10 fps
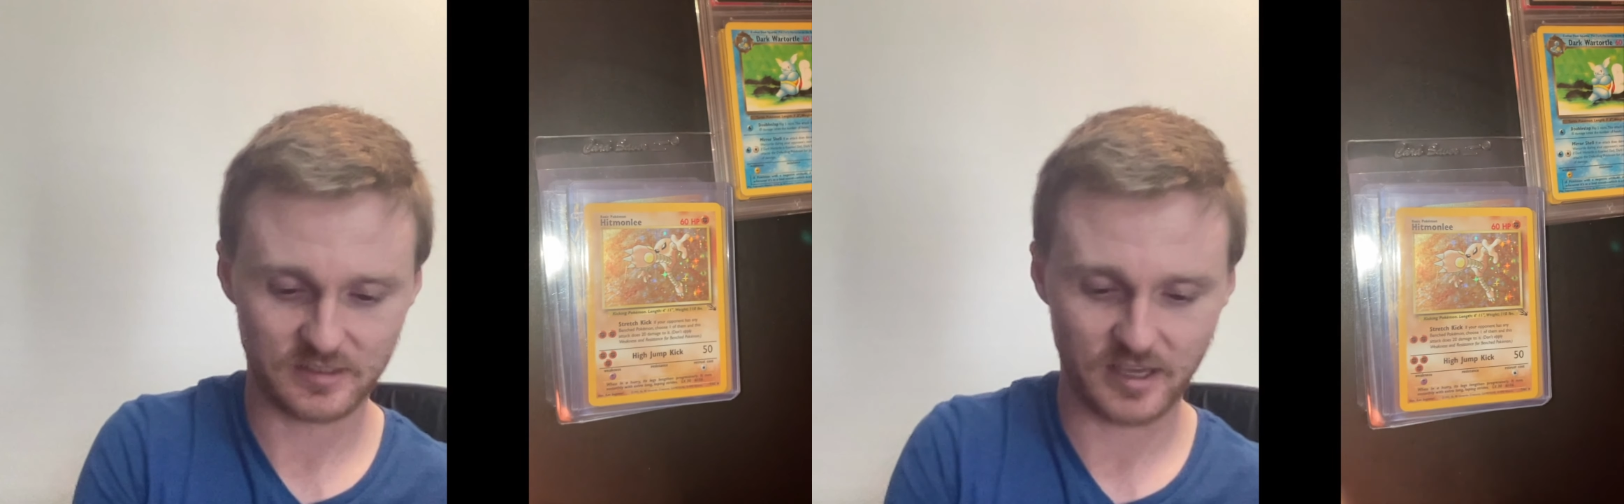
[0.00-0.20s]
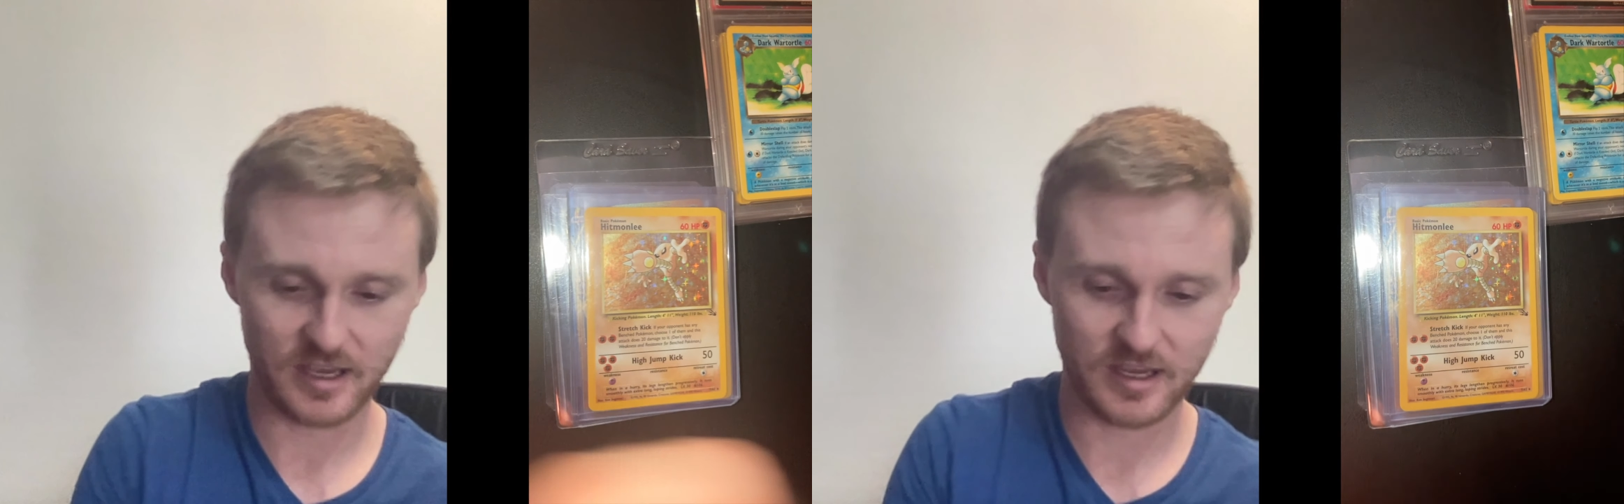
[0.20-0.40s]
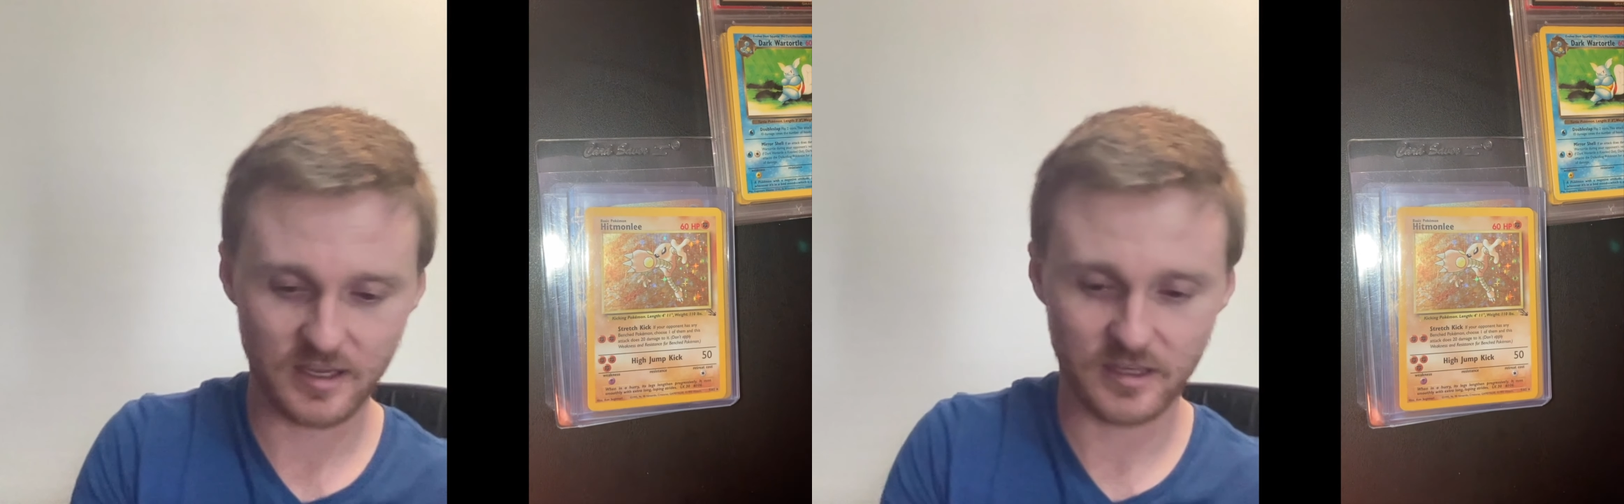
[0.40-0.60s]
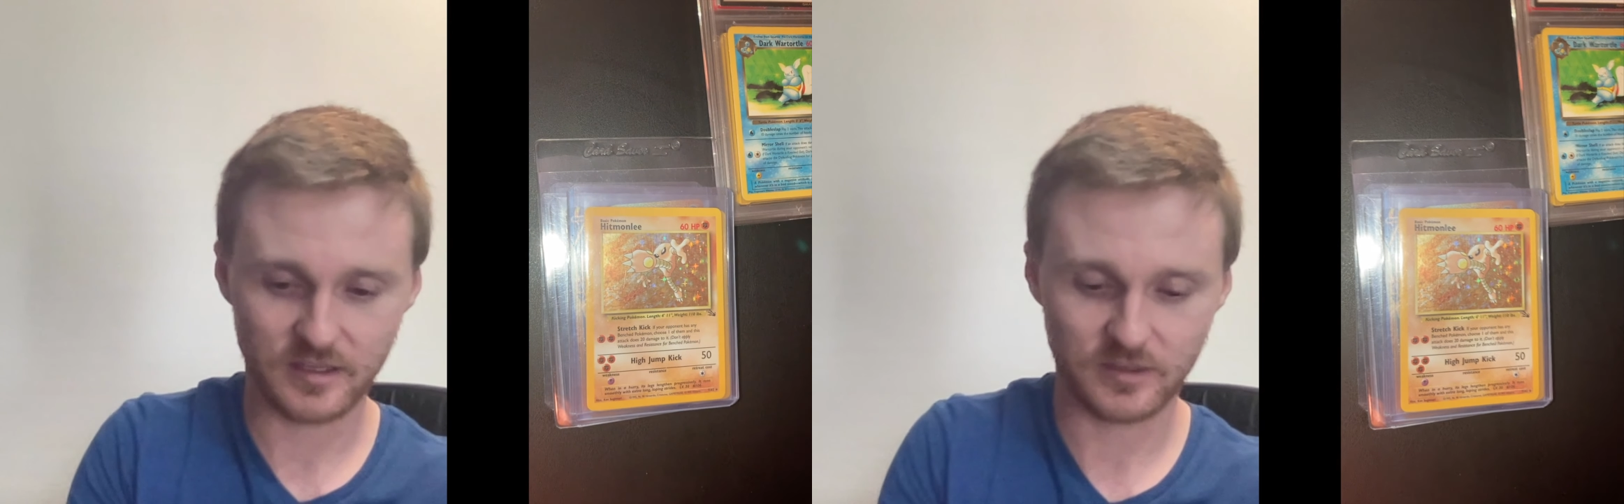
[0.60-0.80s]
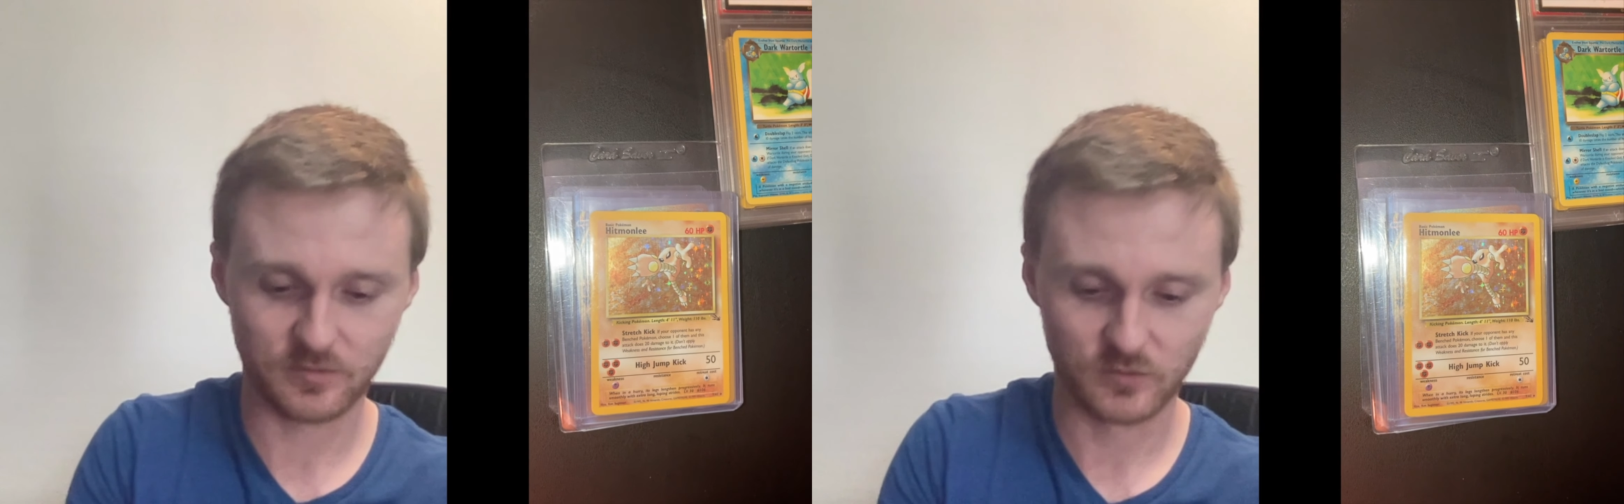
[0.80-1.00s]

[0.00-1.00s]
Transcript: a